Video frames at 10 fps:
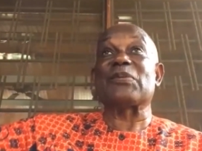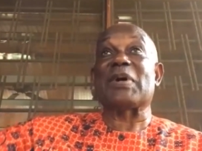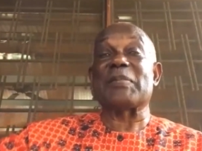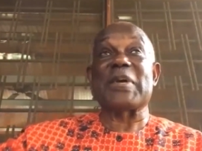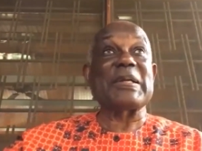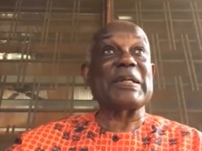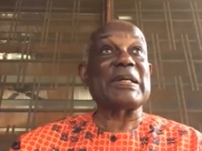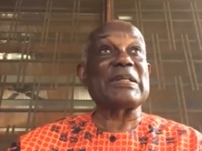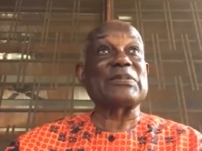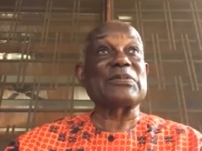to
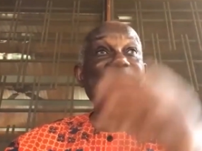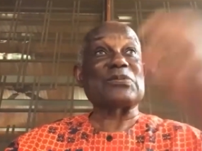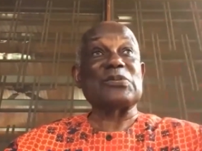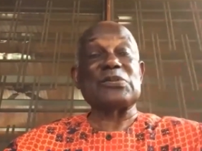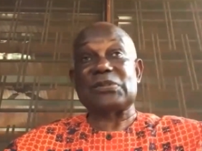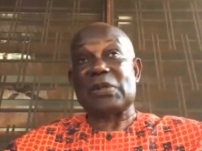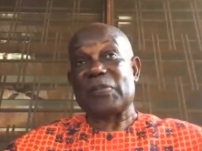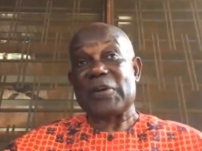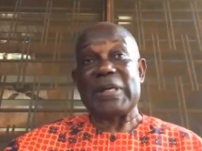America to school somewhere.